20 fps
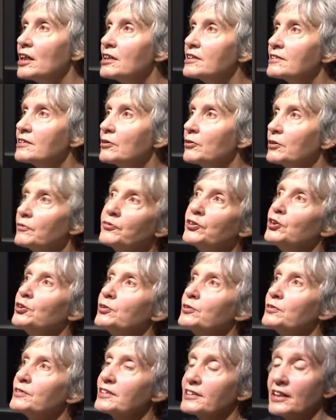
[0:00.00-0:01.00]
So if
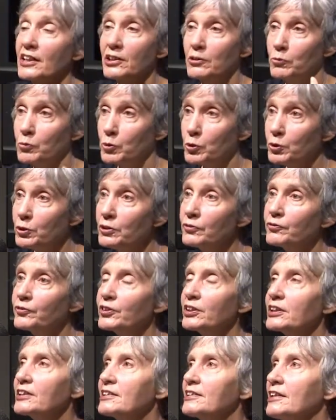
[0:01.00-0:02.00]
you start a war,
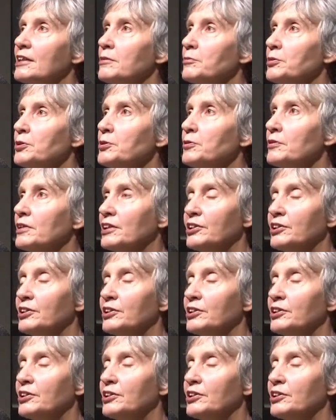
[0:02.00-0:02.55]
for example,